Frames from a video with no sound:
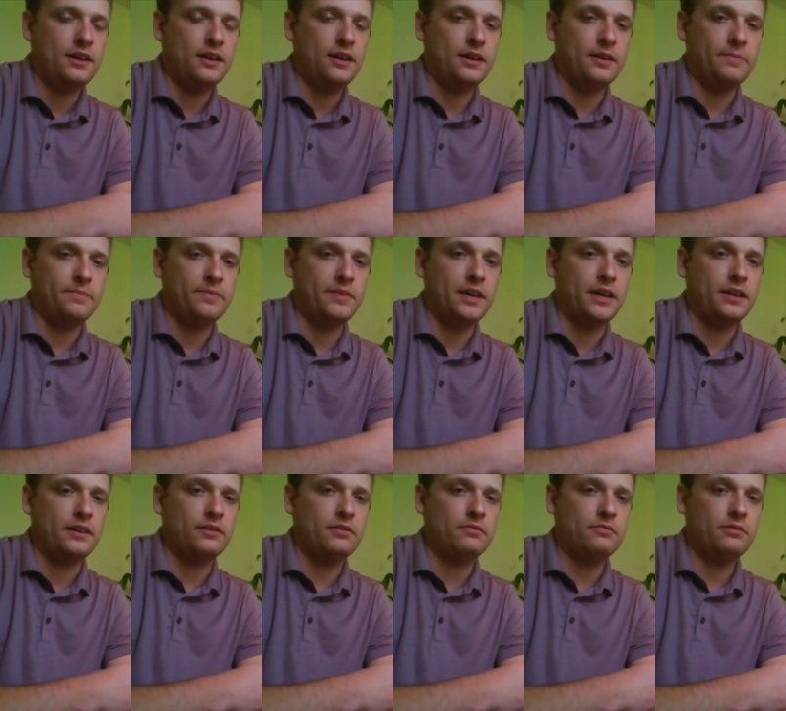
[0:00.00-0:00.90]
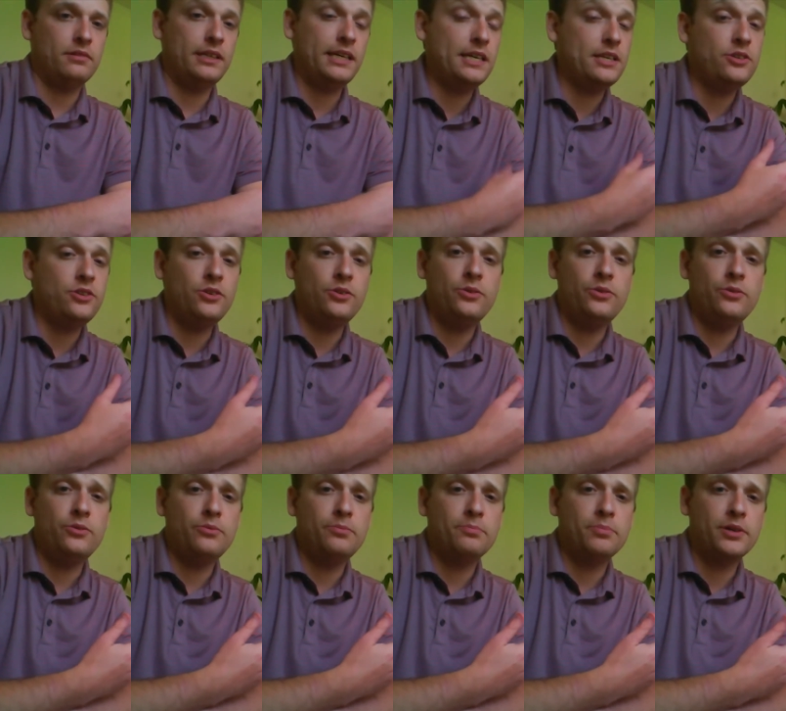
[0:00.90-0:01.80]
that lead
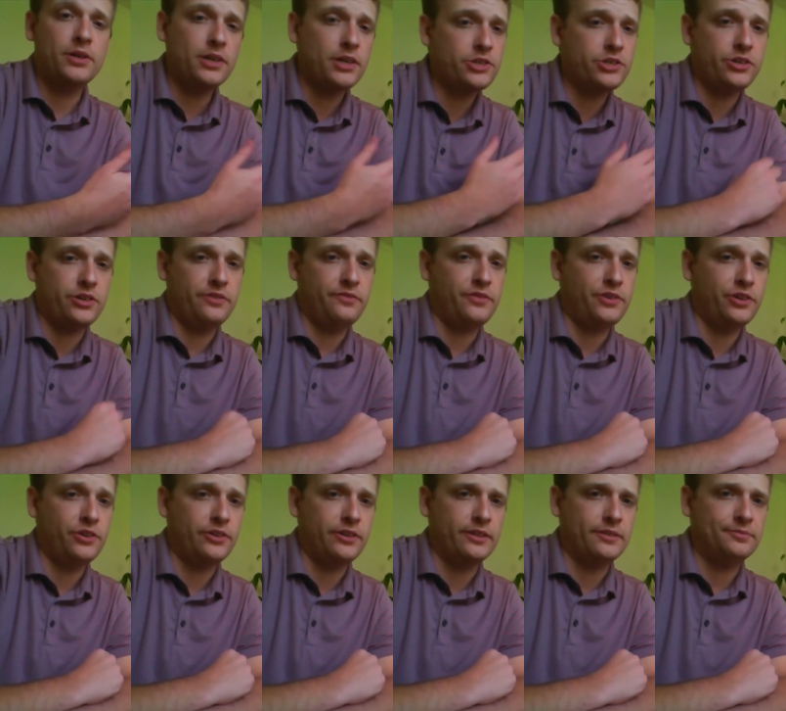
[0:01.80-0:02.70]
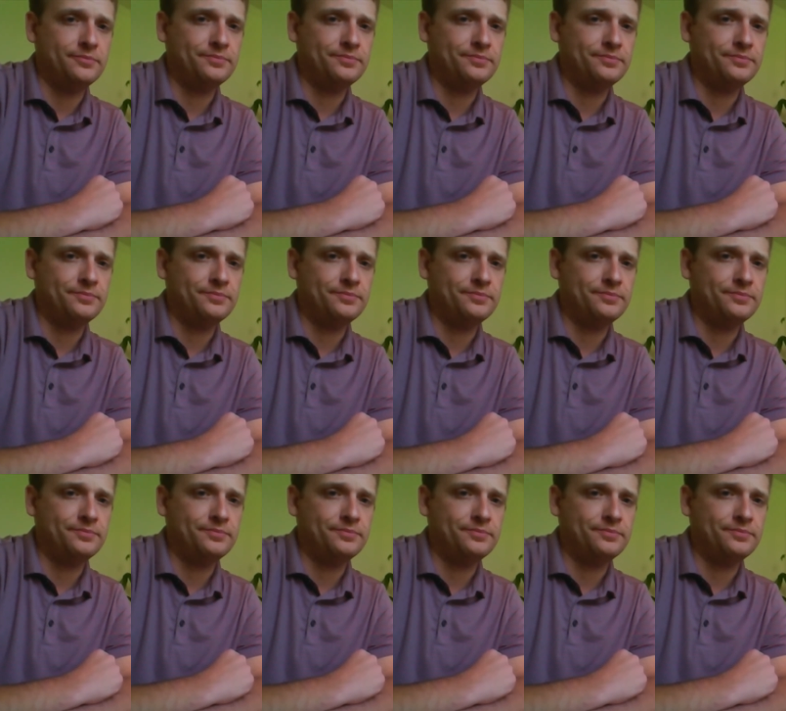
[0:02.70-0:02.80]
to production of urine.